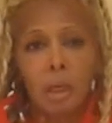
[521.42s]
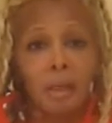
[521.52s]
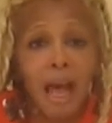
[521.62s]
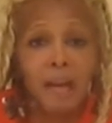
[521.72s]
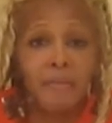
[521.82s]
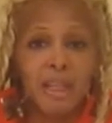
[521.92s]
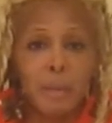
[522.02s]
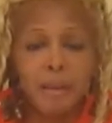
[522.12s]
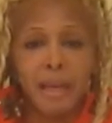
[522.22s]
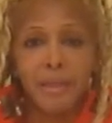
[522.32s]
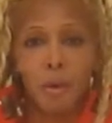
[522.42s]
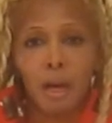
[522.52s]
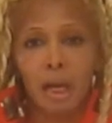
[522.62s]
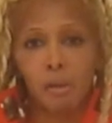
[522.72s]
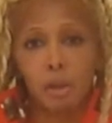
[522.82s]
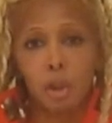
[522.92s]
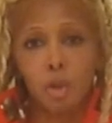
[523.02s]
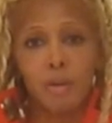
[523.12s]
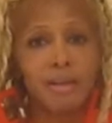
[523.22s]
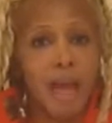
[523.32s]
A lot of us are being thrown out on the
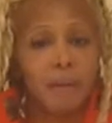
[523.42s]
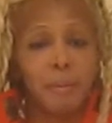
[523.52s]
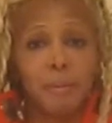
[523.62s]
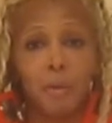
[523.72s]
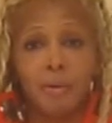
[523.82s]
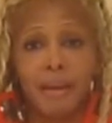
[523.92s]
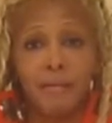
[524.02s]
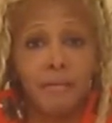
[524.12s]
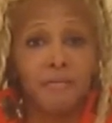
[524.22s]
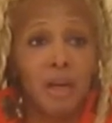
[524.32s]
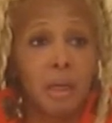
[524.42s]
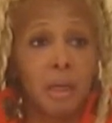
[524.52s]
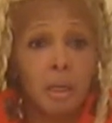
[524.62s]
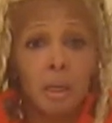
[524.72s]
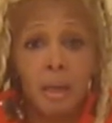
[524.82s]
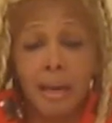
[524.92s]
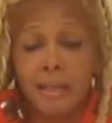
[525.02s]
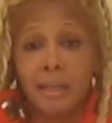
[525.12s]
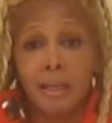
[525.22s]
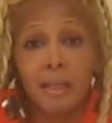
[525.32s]
street, a lot of people don't give a fuck, and
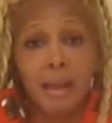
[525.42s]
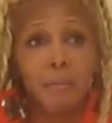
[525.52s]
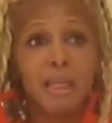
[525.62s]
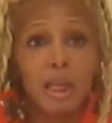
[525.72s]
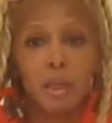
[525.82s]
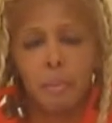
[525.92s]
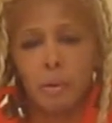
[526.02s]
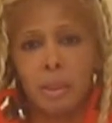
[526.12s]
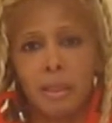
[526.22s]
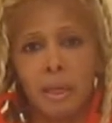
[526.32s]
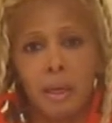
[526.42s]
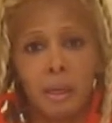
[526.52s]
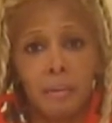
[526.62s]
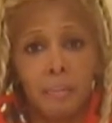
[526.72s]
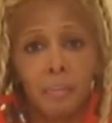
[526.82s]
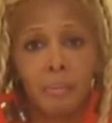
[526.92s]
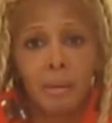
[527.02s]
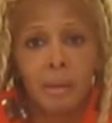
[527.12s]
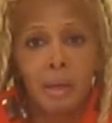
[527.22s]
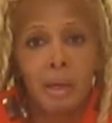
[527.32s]
at the end of the day, we're just supposed to take it.
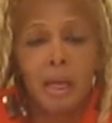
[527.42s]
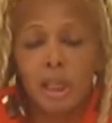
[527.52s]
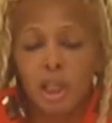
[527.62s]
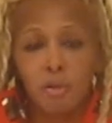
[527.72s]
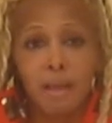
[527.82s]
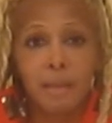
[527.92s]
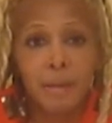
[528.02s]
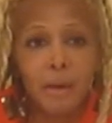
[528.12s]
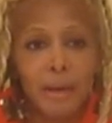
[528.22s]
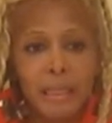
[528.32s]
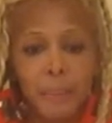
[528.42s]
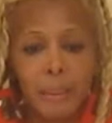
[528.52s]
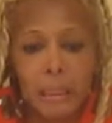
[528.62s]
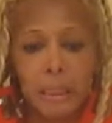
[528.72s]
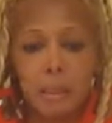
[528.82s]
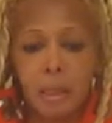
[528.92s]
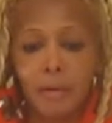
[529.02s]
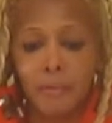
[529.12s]
It just drives me crazy within this stuff.